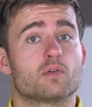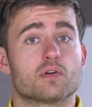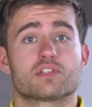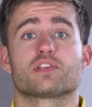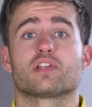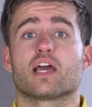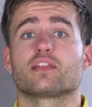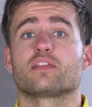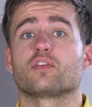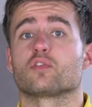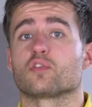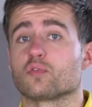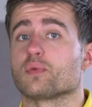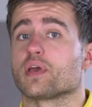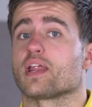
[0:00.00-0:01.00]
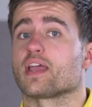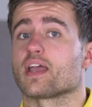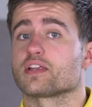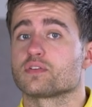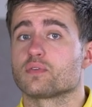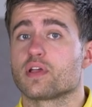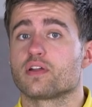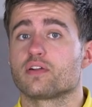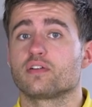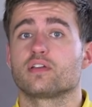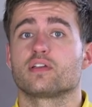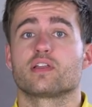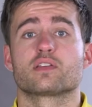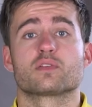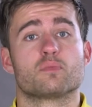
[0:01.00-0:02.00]
When selecting your pneumatic actuator,
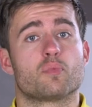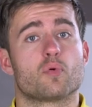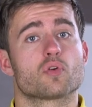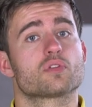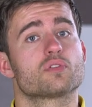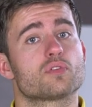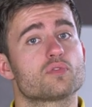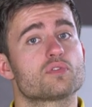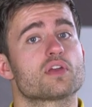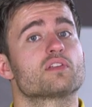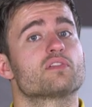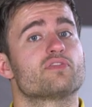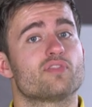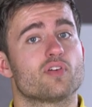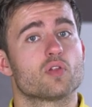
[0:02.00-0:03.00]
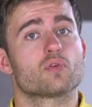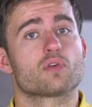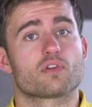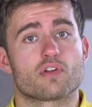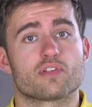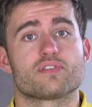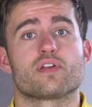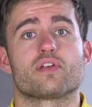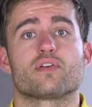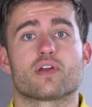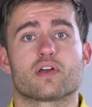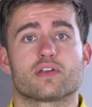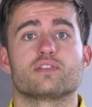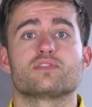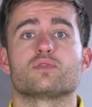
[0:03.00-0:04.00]
it is important to take the following
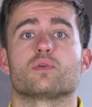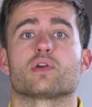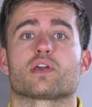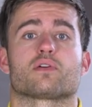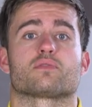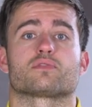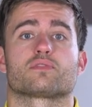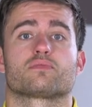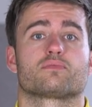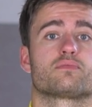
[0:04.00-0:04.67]
criteria into account.